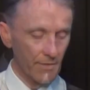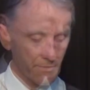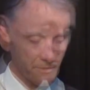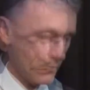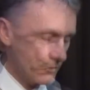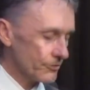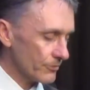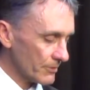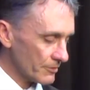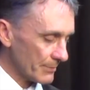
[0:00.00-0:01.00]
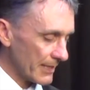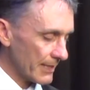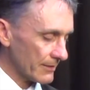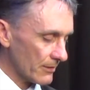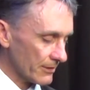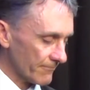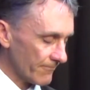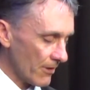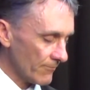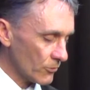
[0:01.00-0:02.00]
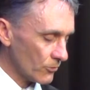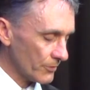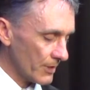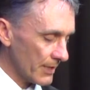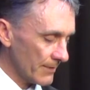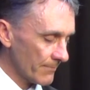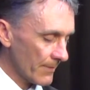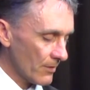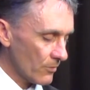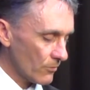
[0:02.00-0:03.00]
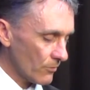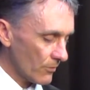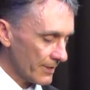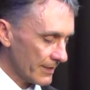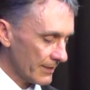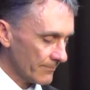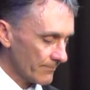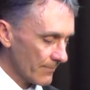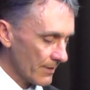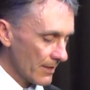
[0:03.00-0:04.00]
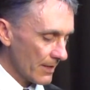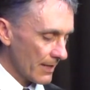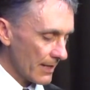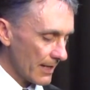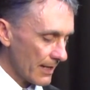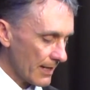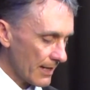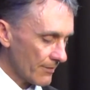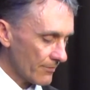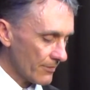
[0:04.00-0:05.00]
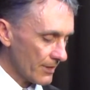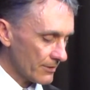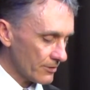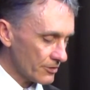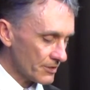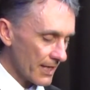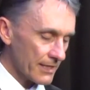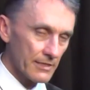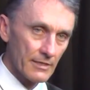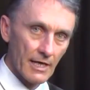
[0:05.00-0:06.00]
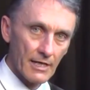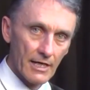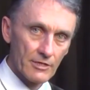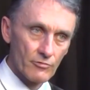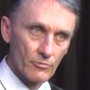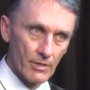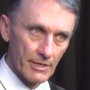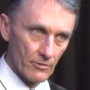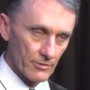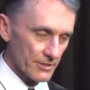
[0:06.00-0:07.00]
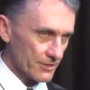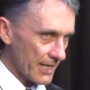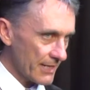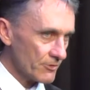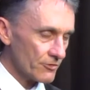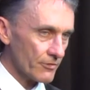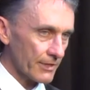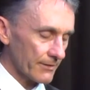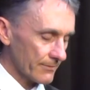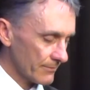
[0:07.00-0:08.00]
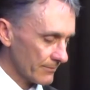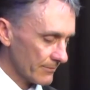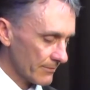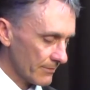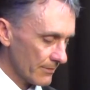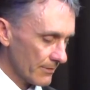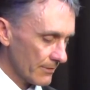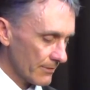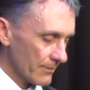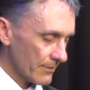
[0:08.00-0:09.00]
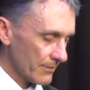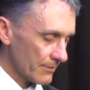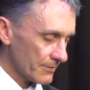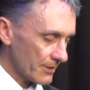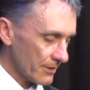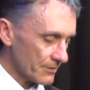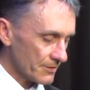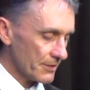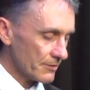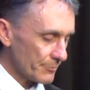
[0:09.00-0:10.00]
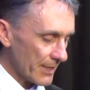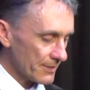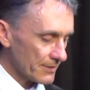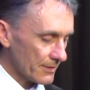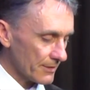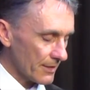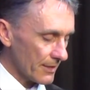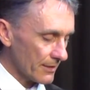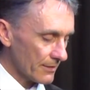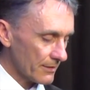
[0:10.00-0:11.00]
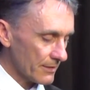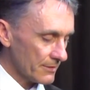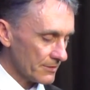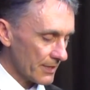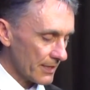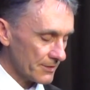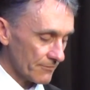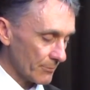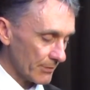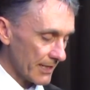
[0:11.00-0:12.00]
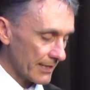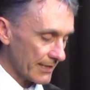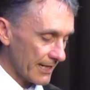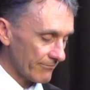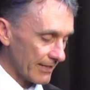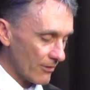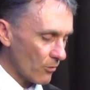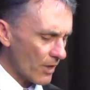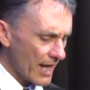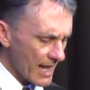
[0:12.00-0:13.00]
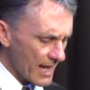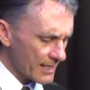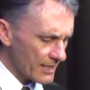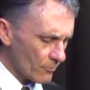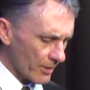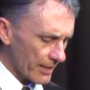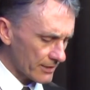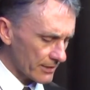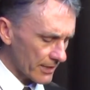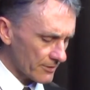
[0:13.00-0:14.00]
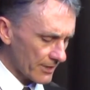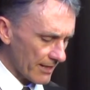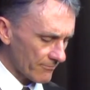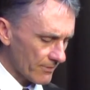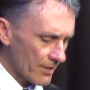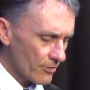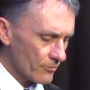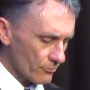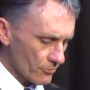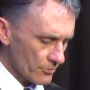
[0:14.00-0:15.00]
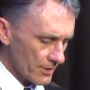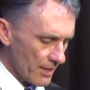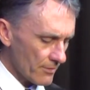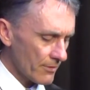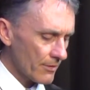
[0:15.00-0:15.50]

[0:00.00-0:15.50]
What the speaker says: All you're doing is playing like the 5 chord there or here, and then you're just adding that extra one on the same string. So you can see the spacing there. In this case, if you're playing an A flat or anywhere, you're going to have the root note,